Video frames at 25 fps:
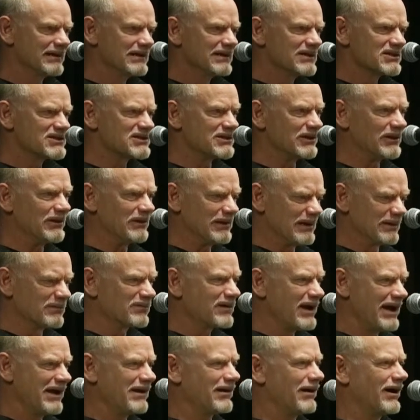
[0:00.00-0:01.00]
So
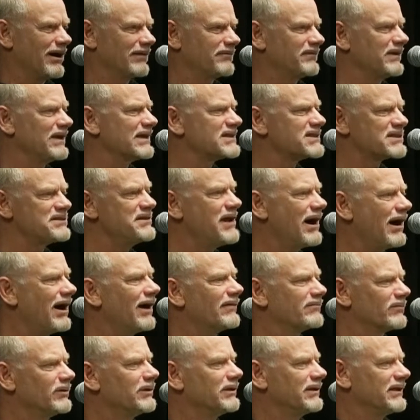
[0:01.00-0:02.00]
right off, it's
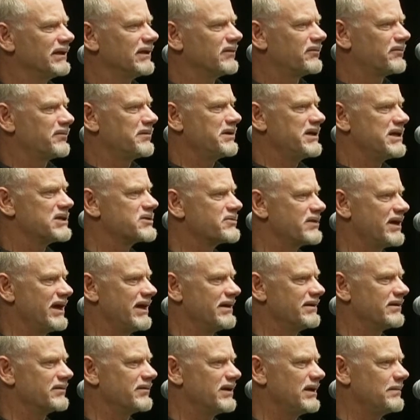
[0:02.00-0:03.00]
not really a free trade
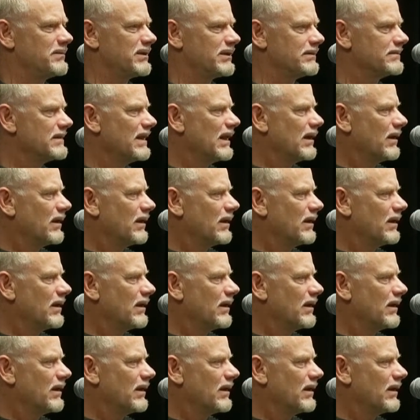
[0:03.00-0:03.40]
agreement,